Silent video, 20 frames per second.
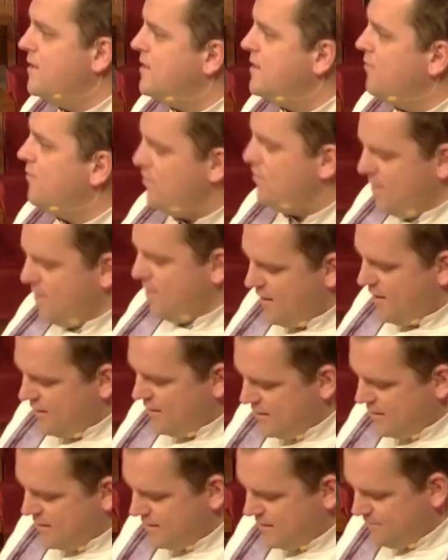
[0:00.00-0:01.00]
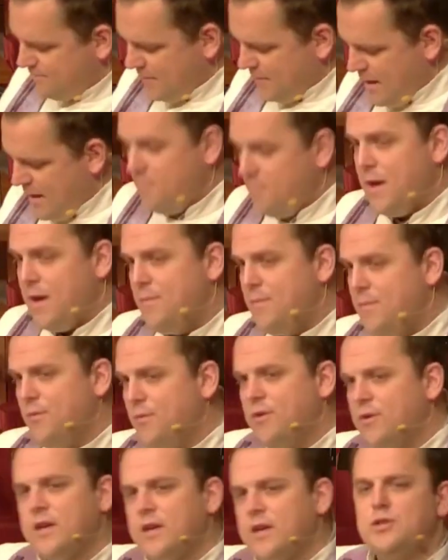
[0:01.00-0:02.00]
everywhere is people
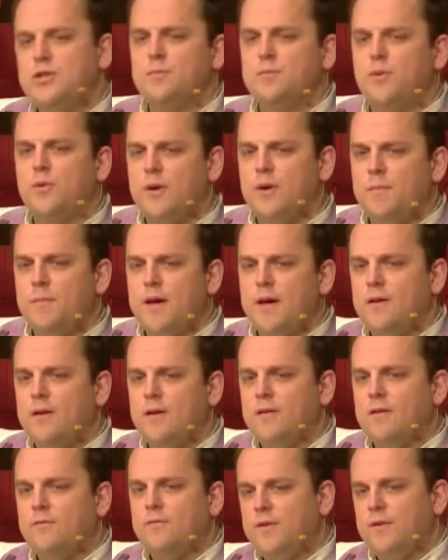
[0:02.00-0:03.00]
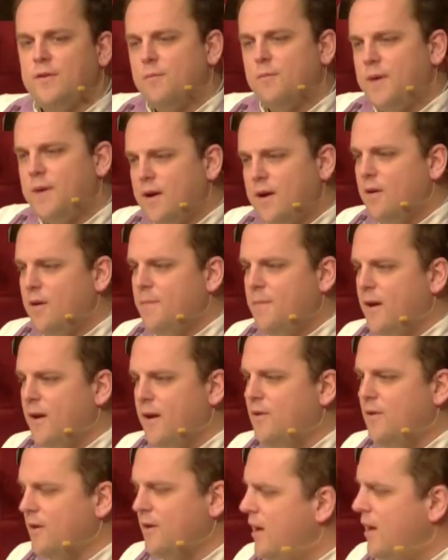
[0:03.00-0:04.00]
will get your point better and feel better
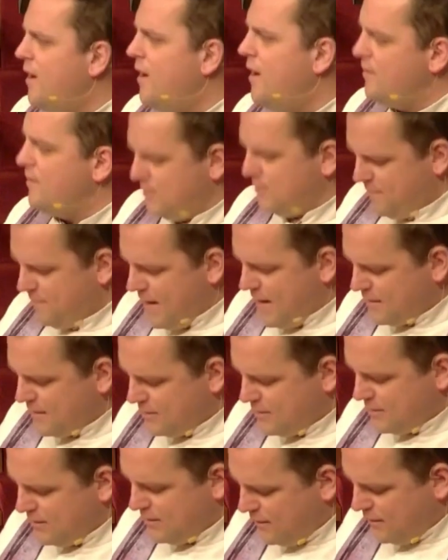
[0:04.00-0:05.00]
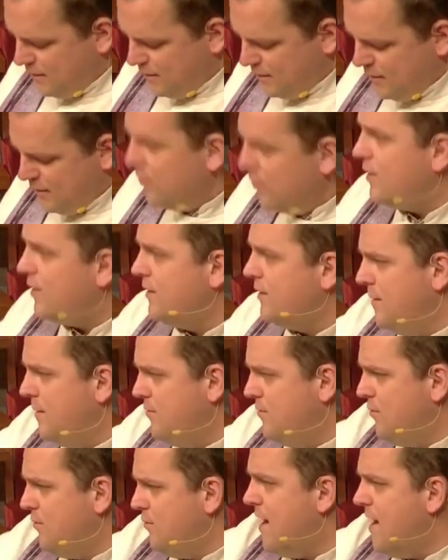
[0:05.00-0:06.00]
about your care as a pastor if you look at
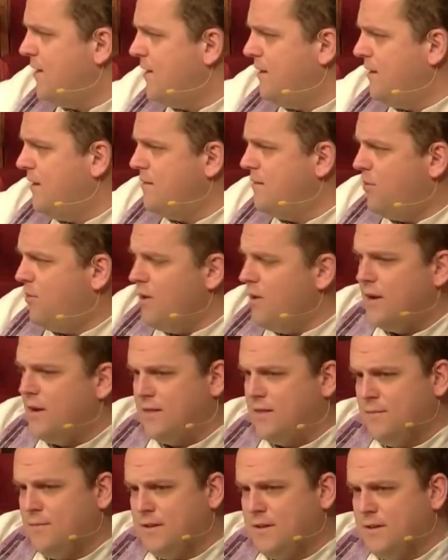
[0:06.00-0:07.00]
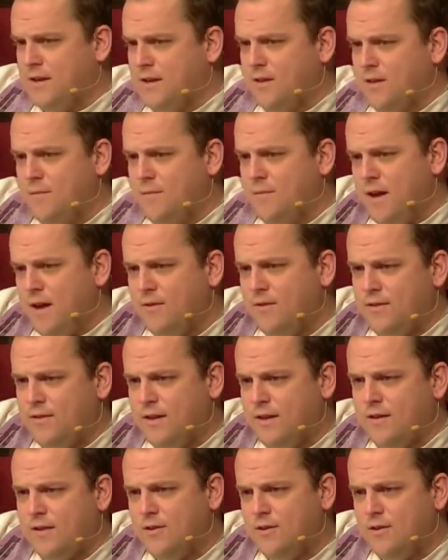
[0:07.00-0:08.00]
them directly and point at them and tell them
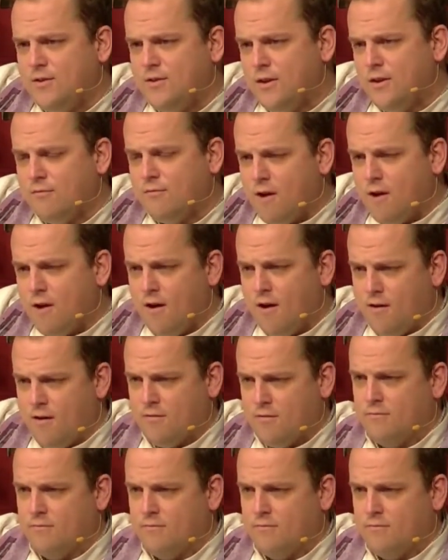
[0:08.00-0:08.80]
everything they're doing wrong.